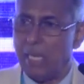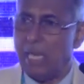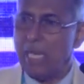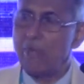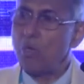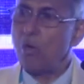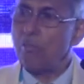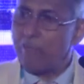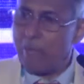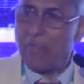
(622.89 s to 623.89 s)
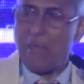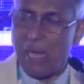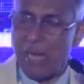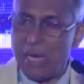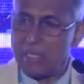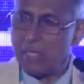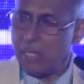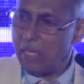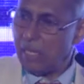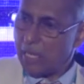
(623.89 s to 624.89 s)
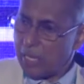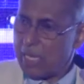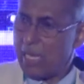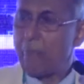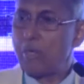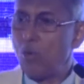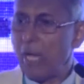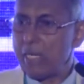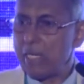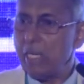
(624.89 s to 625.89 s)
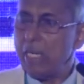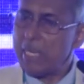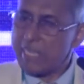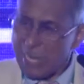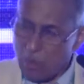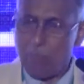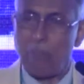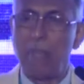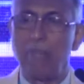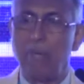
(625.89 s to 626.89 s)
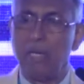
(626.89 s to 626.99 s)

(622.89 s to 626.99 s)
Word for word: If you don't fill the heart, keep it quiet, it cannot pump.